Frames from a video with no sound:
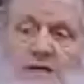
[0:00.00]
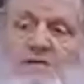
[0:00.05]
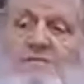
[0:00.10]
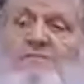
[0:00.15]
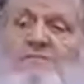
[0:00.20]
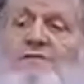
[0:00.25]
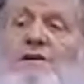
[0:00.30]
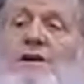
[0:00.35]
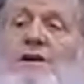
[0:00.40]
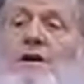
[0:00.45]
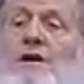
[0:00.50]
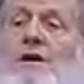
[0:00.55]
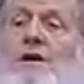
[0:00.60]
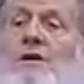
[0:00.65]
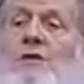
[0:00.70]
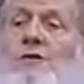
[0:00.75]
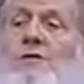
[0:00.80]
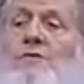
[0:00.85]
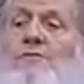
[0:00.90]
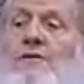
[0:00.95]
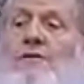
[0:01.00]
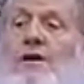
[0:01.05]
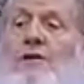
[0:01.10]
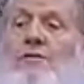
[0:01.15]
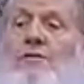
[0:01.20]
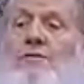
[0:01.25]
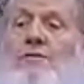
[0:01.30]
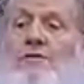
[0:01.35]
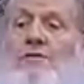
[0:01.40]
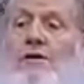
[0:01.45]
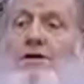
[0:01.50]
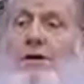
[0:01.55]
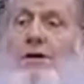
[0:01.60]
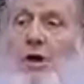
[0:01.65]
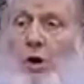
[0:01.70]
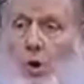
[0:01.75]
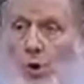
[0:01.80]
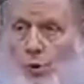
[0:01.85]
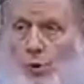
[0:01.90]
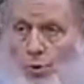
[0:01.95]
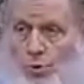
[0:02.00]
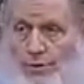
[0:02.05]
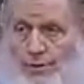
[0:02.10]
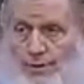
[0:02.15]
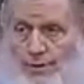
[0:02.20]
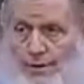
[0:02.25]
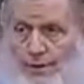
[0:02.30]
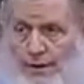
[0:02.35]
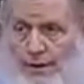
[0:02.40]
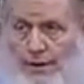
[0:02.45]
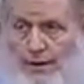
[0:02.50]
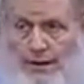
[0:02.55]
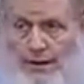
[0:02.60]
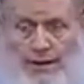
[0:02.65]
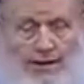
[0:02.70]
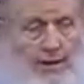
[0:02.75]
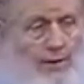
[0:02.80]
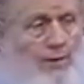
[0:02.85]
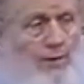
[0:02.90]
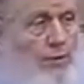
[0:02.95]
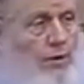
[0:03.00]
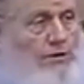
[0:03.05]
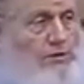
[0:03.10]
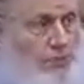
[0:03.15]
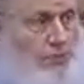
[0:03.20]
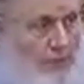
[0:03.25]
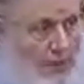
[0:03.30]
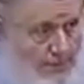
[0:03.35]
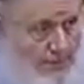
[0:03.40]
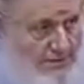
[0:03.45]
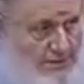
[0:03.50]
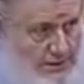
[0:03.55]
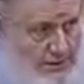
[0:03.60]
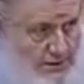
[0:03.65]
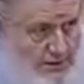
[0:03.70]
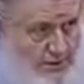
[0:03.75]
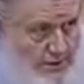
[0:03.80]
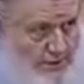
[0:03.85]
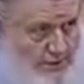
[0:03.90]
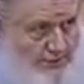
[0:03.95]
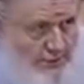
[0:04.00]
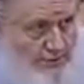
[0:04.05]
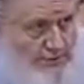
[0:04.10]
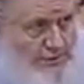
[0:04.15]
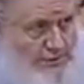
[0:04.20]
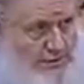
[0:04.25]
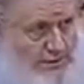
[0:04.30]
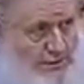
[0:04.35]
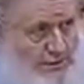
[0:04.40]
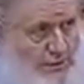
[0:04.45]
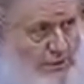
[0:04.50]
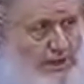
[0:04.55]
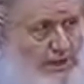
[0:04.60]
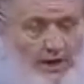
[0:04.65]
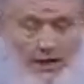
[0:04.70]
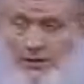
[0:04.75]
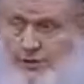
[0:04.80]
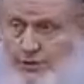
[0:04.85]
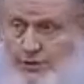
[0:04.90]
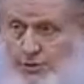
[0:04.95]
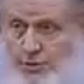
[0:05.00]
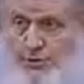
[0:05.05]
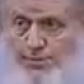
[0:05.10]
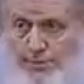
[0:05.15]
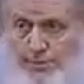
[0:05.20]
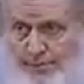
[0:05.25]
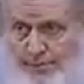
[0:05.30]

is very, very, very old. And once when I was in the university, we had a Jewish